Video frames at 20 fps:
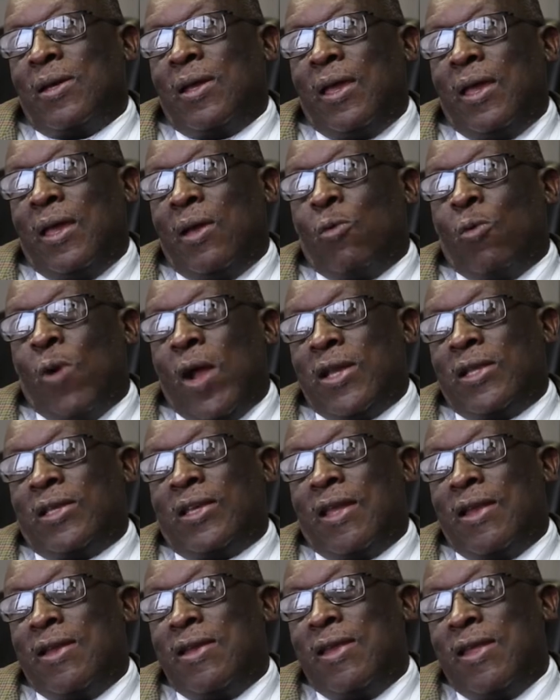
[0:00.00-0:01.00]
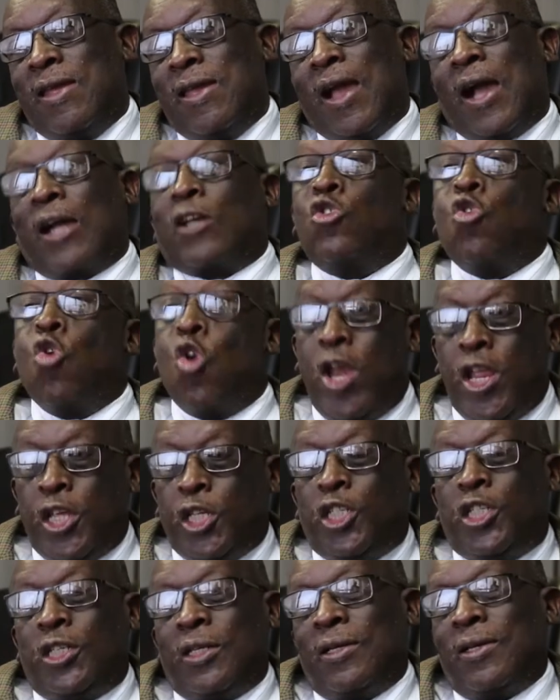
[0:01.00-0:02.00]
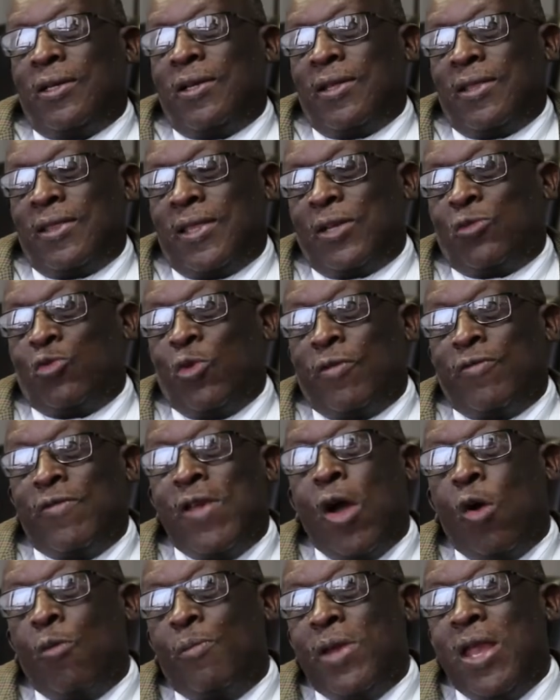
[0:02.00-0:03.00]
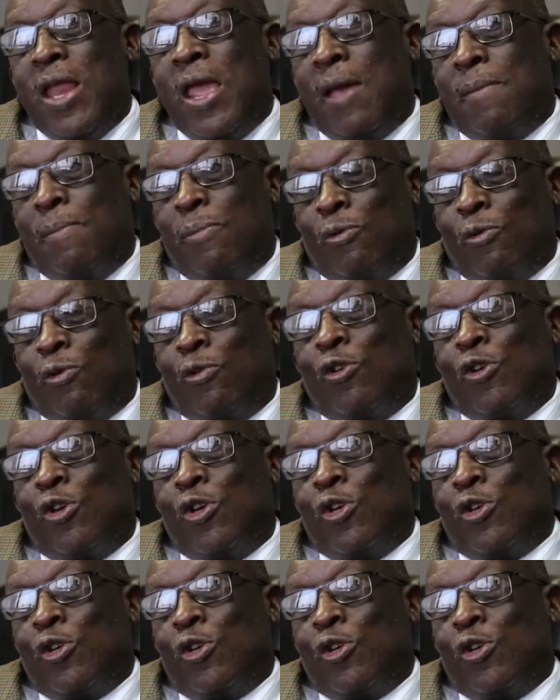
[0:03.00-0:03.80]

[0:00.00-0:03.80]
one can acknowledge that we have now been able